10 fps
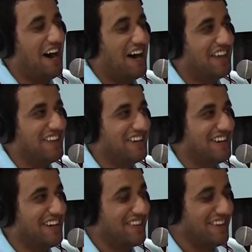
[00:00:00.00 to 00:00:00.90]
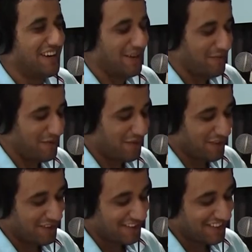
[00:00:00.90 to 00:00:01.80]
and the night
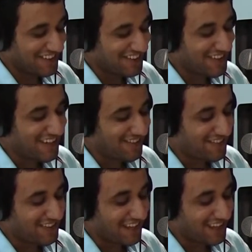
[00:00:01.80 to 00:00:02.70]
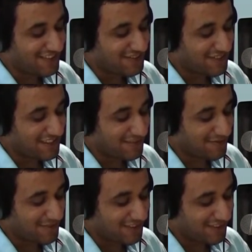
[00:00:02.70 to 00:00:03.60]
before, you have that
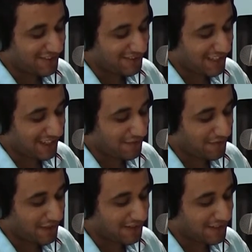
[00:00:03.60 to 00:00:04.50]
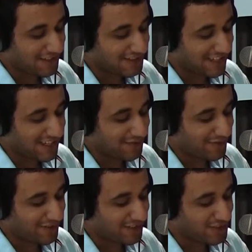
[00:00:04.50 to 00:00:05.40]
dream where you like fail the exam or
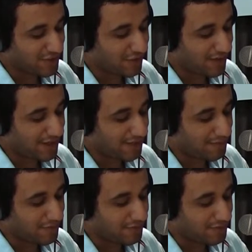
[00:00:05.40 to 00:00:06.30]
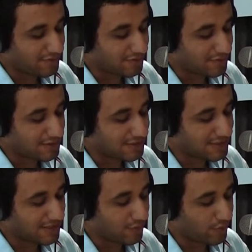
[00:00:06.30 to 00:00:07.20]
not show up, or
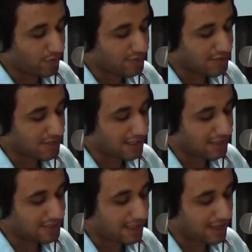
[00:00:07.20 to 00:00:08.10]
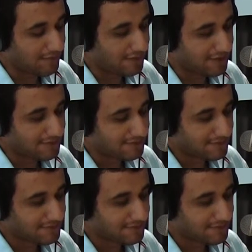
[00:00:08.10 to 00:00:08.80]
the worst things happen.